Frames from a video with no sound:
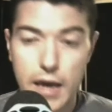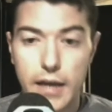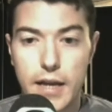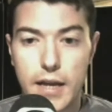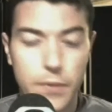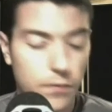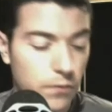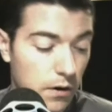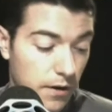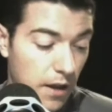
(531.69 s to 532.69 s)
Number
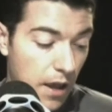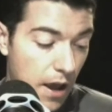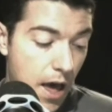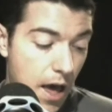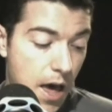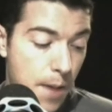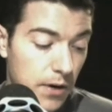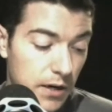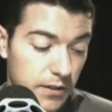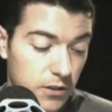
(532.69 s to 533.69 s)
1,
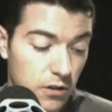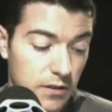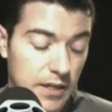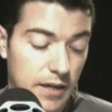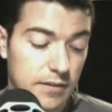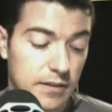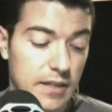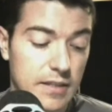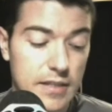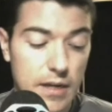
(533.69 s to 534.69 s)
parties shall take the
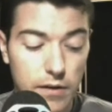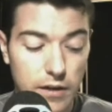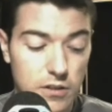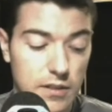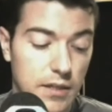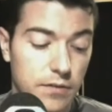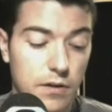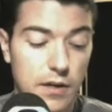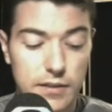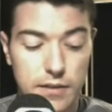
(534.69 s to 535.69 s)
necessary legislative or
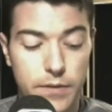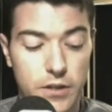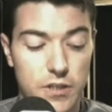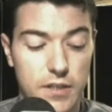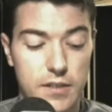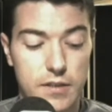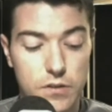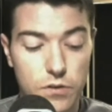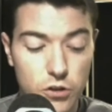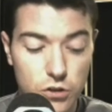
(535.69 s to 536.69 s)
other measures
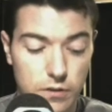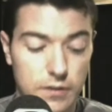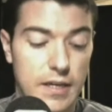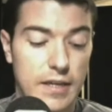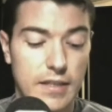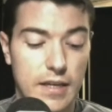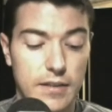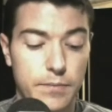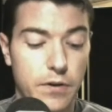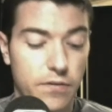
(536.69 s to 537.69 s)
to ensure that in
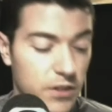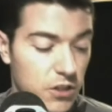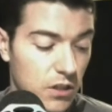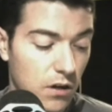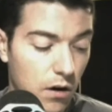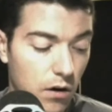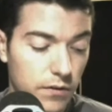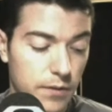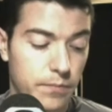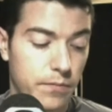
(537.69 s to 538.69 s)
the provision of
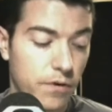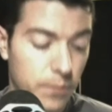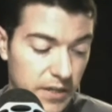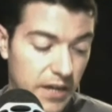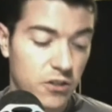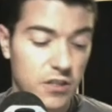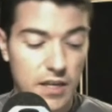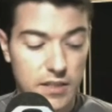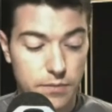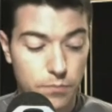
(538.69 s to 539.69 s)
protection
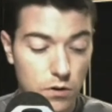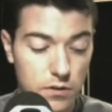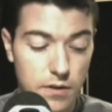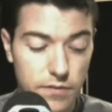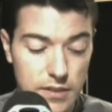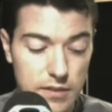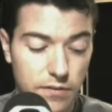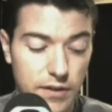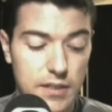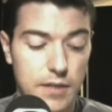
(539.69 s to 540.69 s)
and support services to
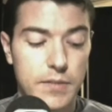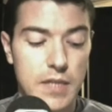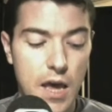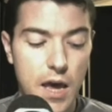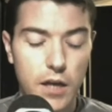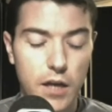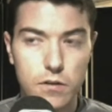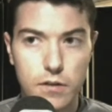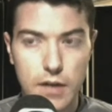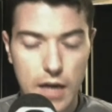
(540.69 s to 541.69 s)
victims, due
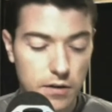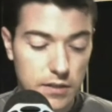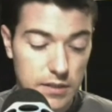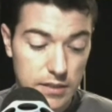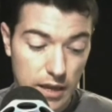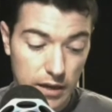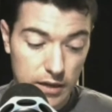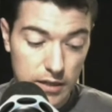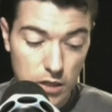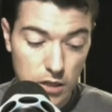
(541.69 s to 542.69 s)
account is
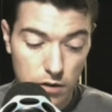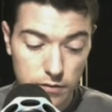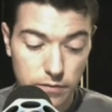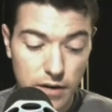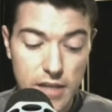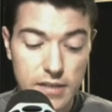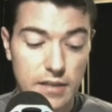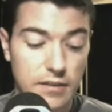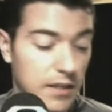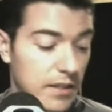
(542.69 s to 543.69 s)
taken of the rights and
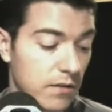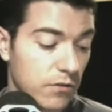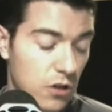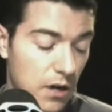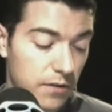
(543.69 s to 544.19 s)
needs of child